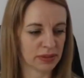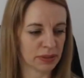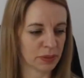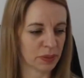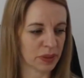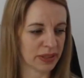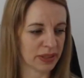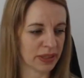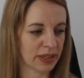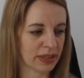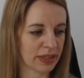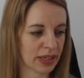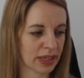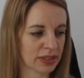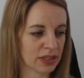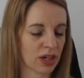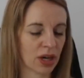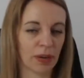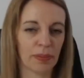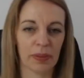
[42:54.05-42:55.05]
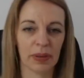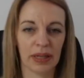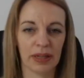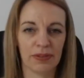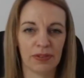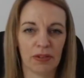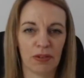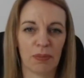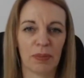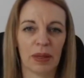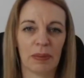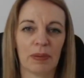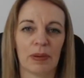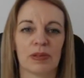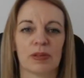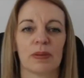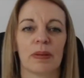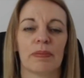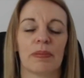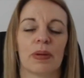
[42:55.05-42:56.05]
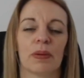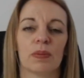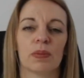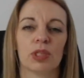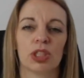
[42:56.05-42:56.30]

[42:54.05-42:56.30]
within that time, but if you're a Bead Box member,